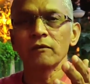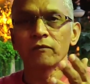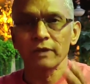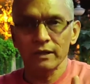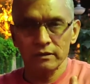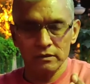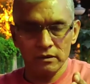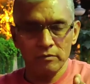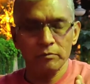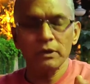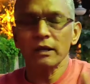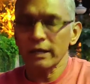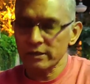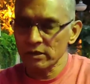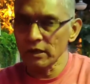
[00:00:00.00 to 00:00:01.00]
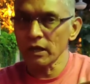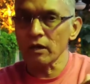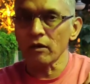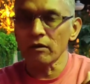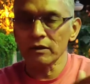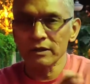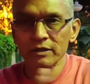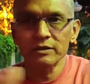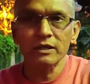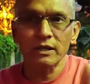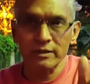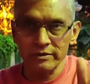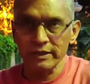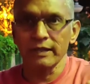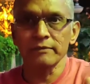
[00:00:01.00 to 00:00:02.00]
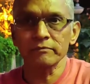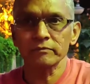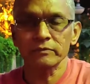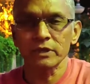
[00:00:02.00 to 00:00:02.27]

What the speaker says: for example, actually all these three are same.